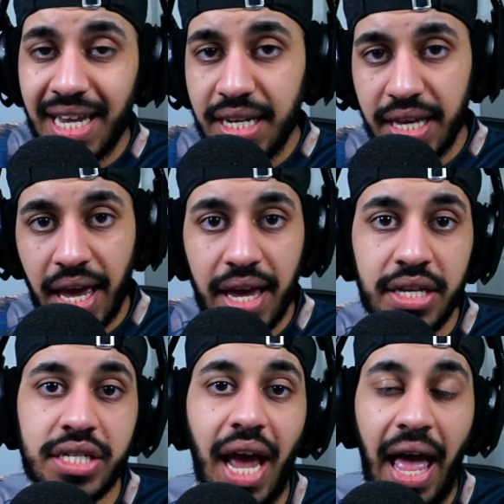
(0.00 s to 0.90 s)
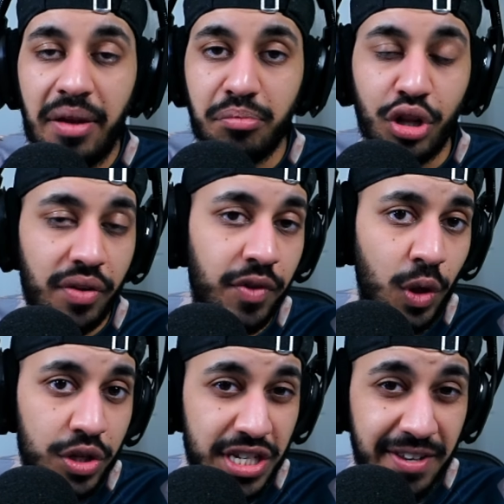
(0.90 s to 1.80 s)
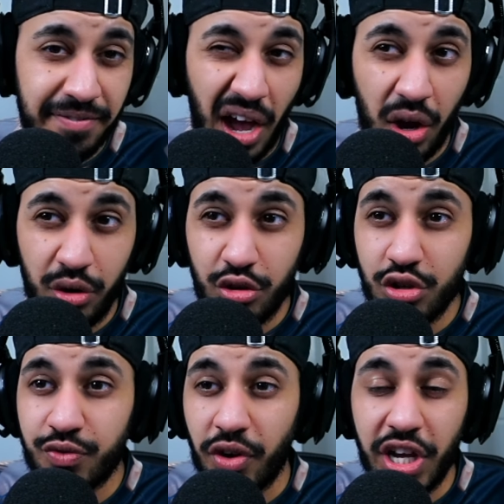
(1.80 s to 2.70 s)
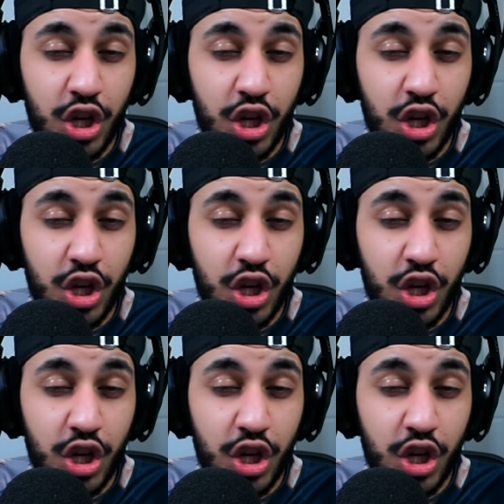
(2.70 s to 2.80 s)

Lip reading: ADS and bullet velocity values for